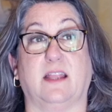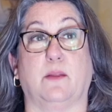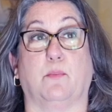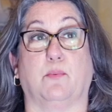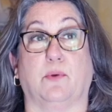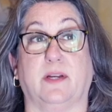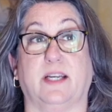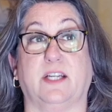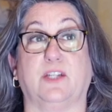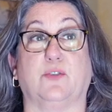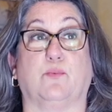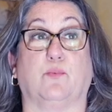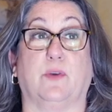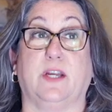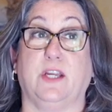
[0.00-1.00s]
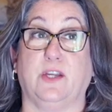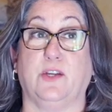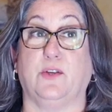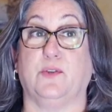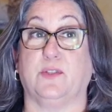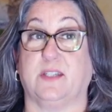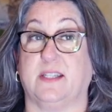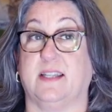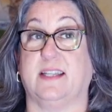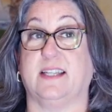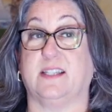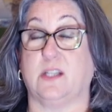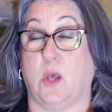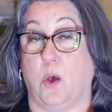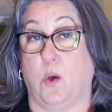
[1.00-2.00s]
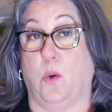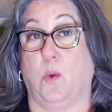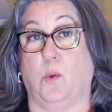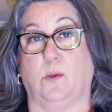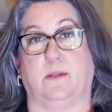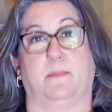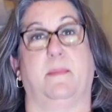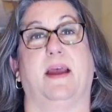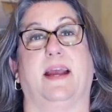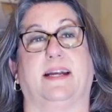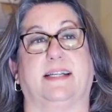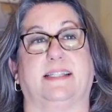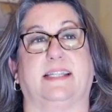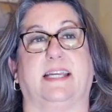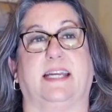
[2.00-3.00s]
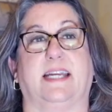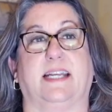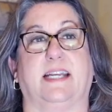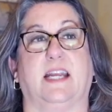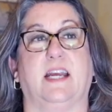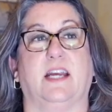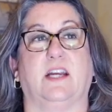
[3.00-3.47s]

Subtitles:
the British reused this old magazine